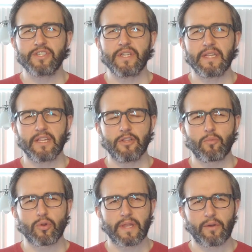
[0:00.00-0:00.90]
you need a little
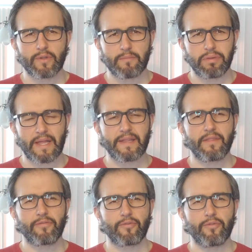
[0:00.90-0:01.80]
more liquid to blend it
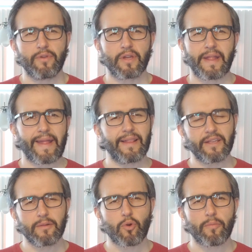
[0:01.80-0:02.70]
through, you can add a
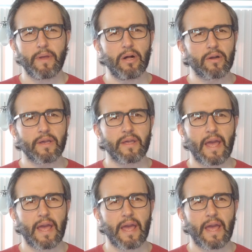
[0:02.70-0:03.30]
little more milk.